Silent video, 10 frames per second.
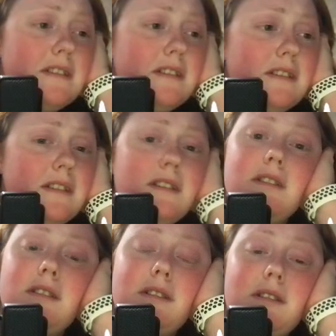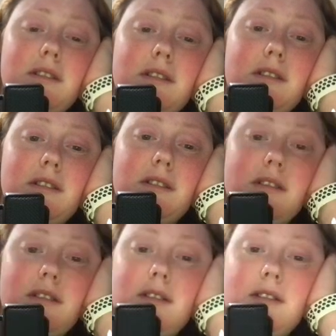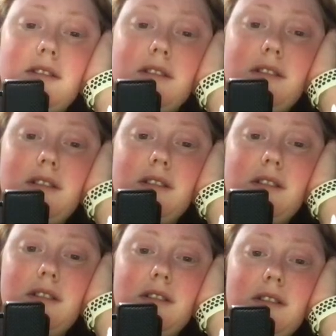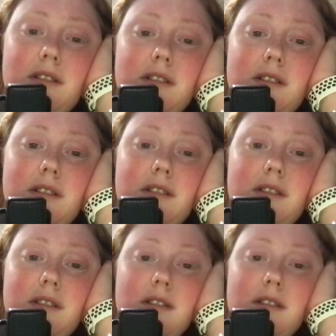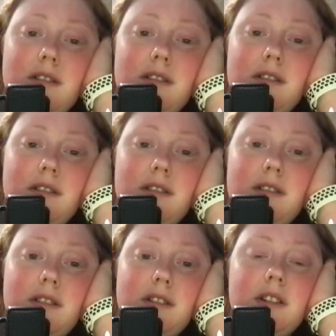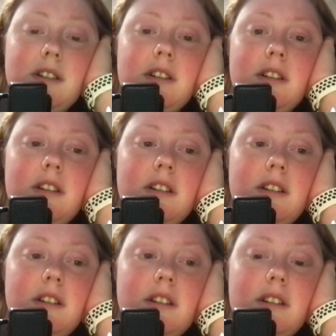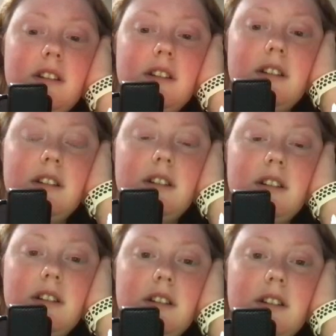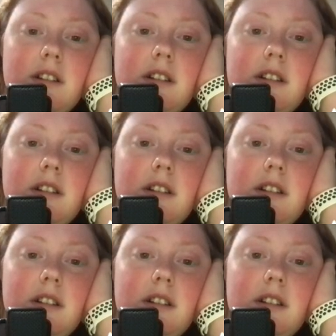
Nothing is said.